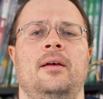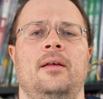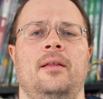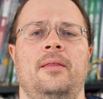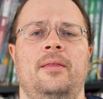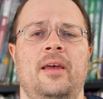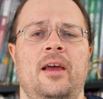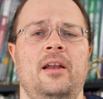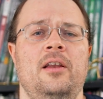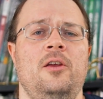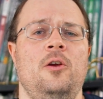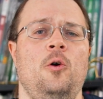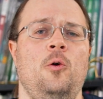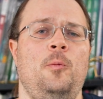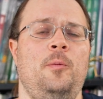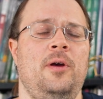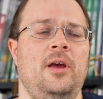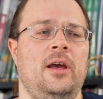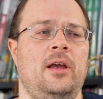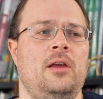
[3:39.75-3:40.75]
Then you
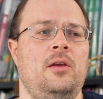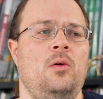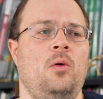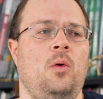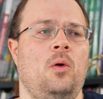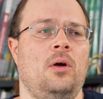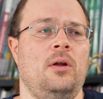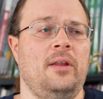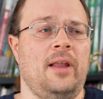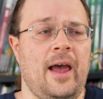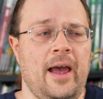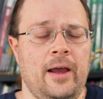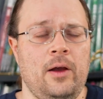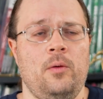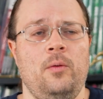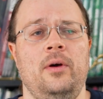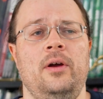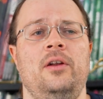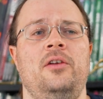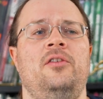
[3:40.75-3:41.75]
pick your
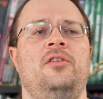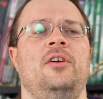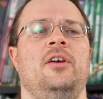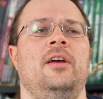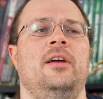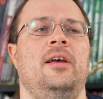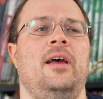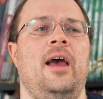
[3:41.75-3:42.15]
language